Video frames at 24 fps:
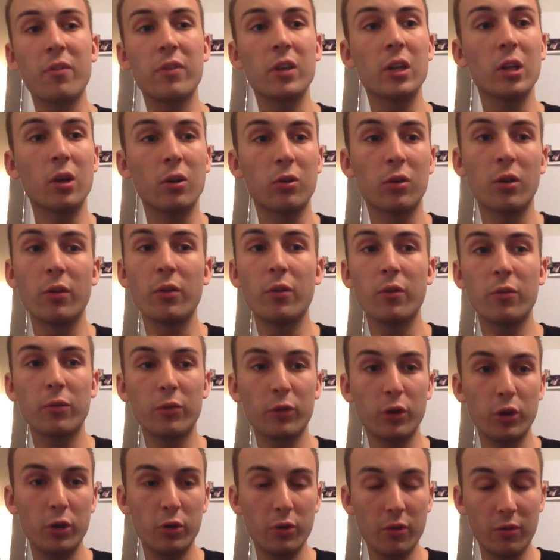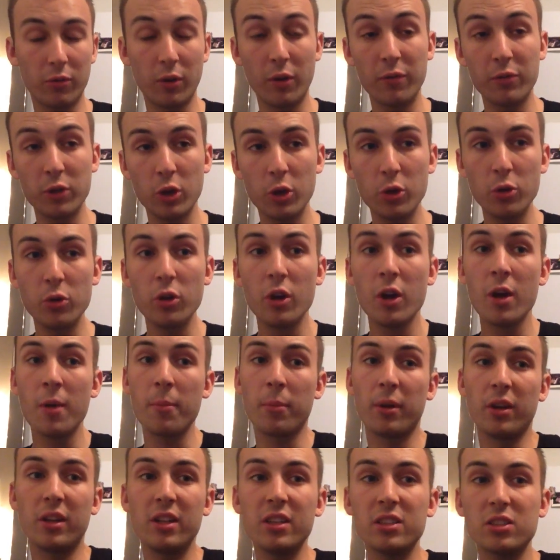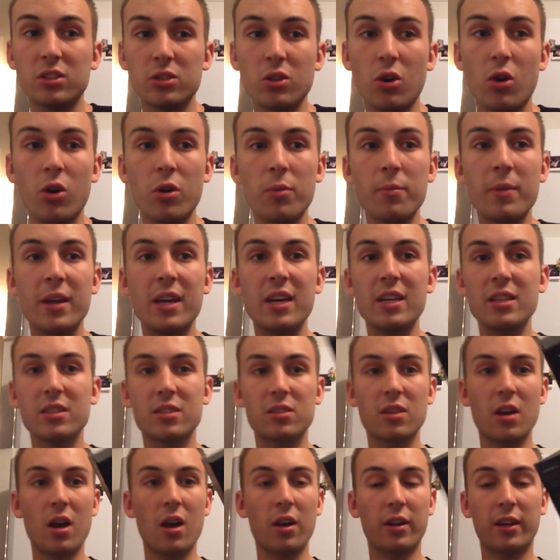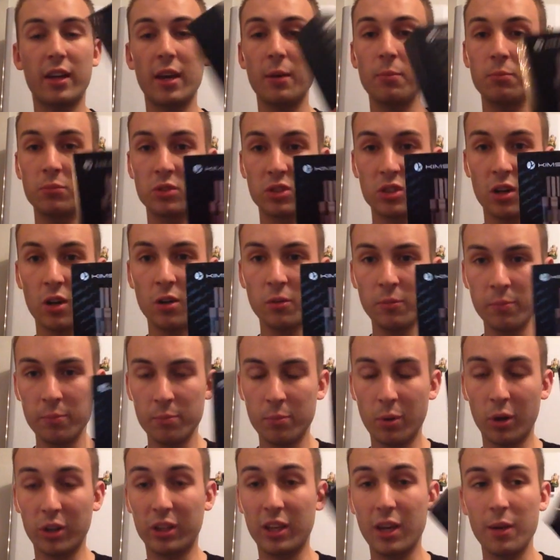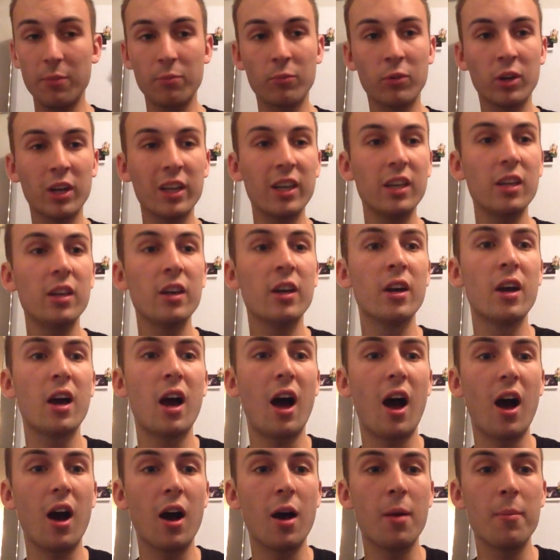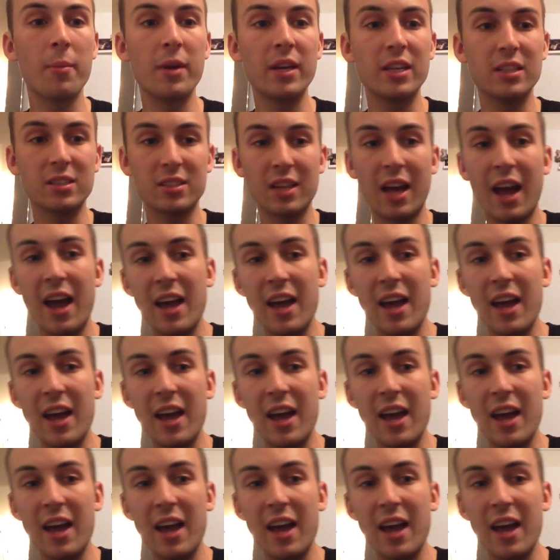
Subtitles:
with another review, but this time it is Kimsun by Enquiries. It's the